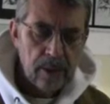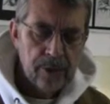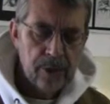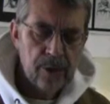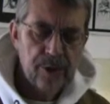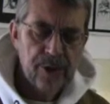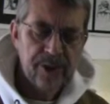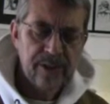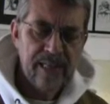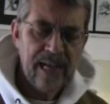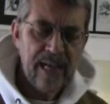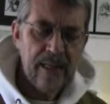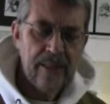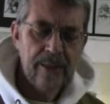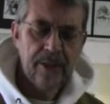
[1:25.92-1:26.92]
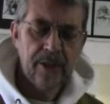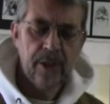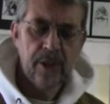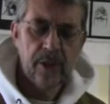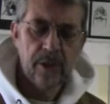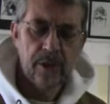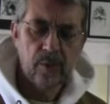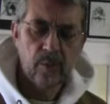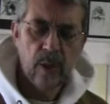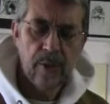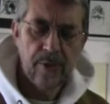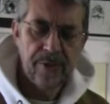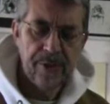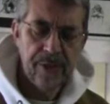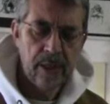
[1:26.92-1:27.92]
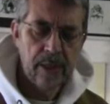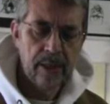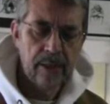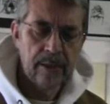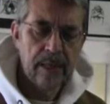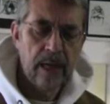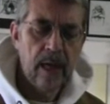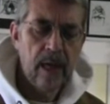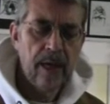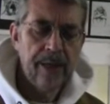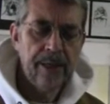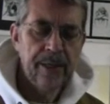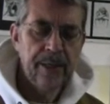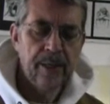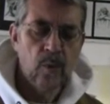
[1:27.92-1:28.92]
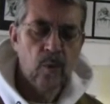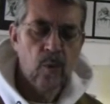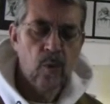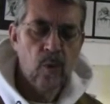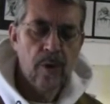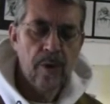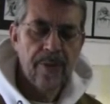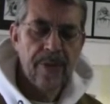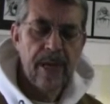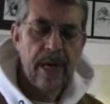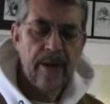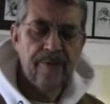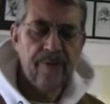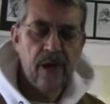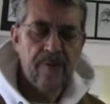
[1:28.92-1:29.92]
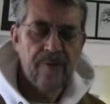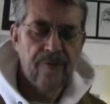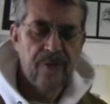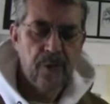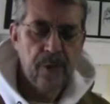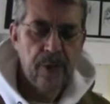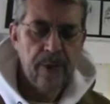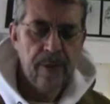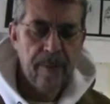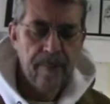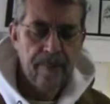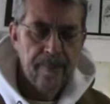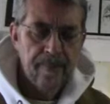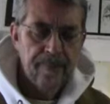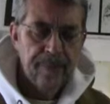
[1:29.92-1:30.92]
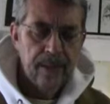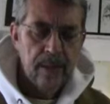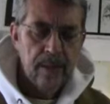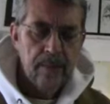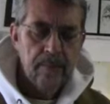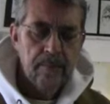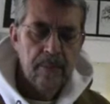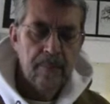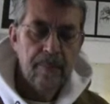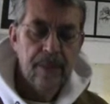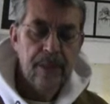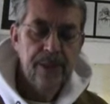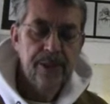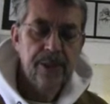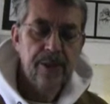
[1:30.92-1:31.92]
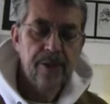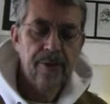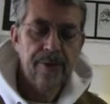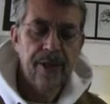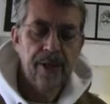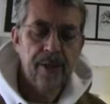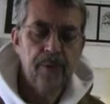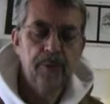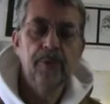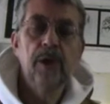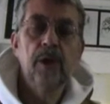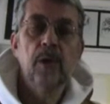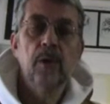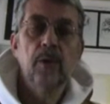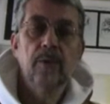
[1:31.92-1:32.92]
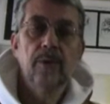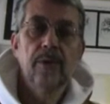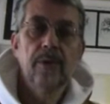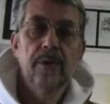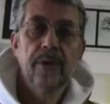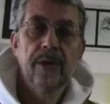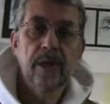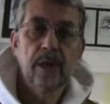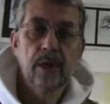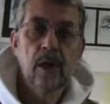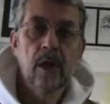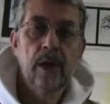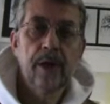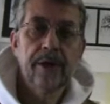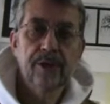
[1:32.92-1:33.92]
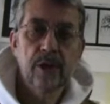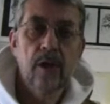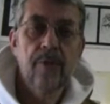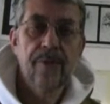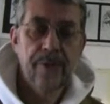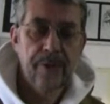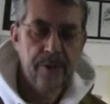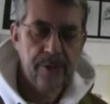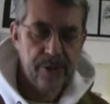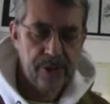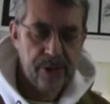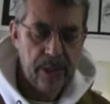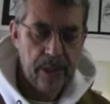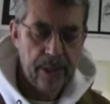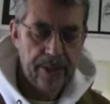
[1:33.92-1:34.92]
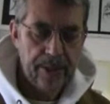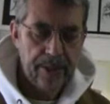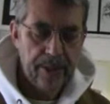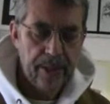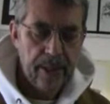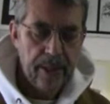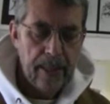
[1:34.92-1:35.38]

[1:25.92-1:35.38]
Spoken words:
So stand inert while the young die in a war they have not voted, but blessed are they who know that God is on their side.